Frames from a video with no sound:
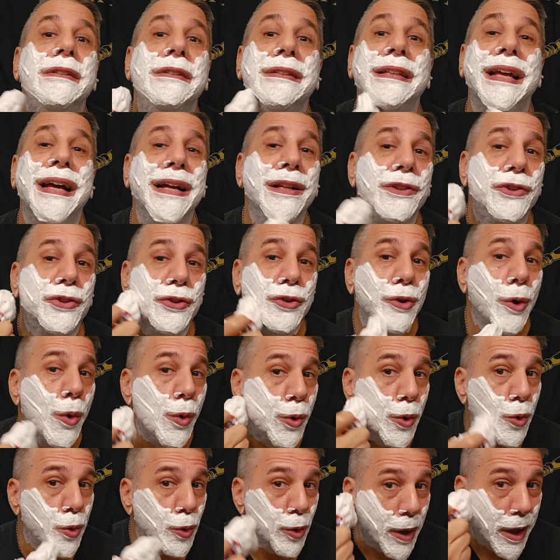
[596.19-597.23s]
That's
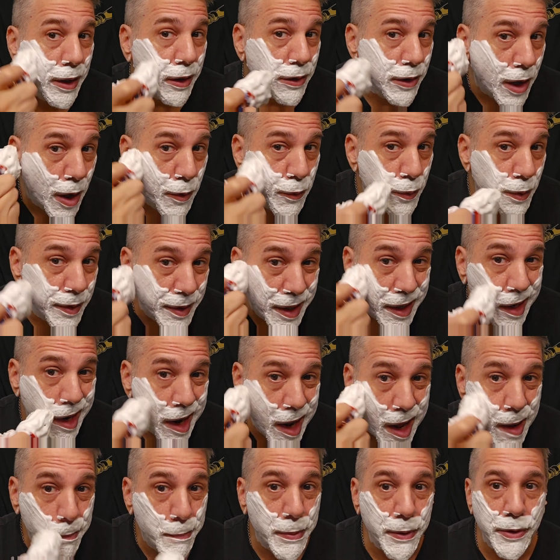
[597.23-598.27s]
so cool. I love when that
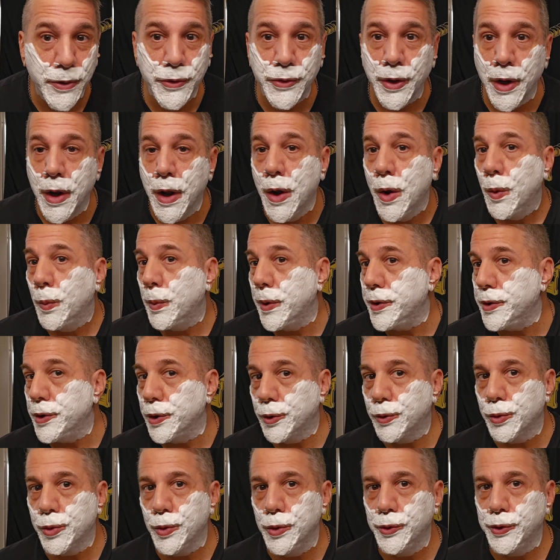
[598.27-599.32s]
happens, when
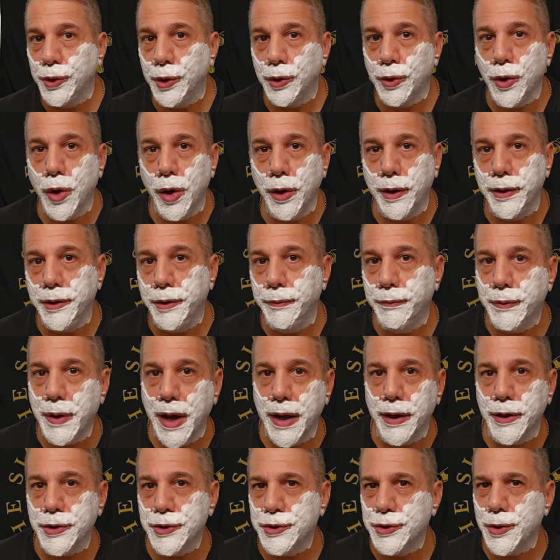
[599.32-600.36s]
you're cruising along and you've
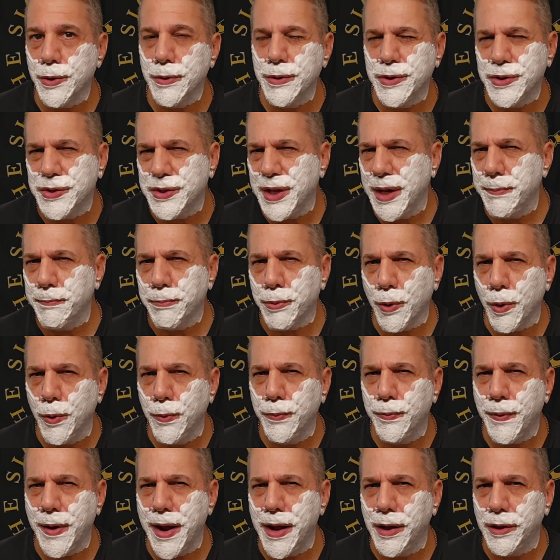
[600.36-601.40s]
got a certain scent
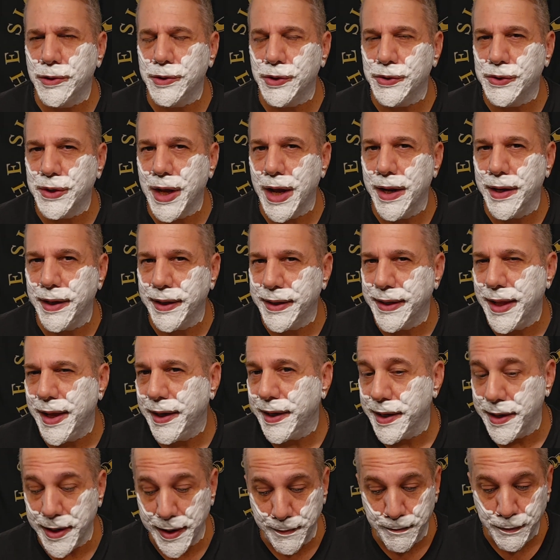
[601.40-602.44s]
profile just kind of
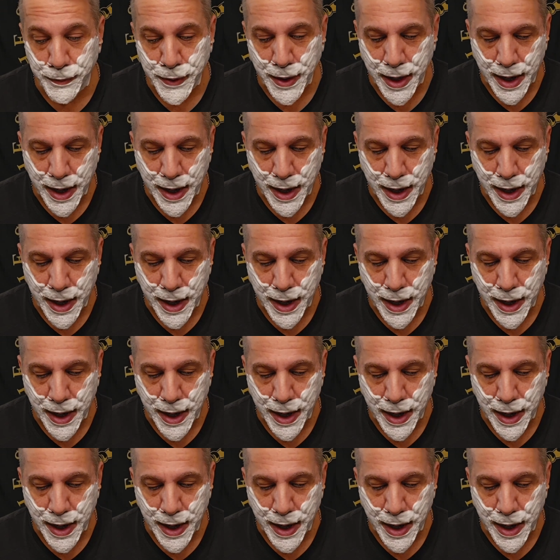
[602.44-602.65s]
kicking it.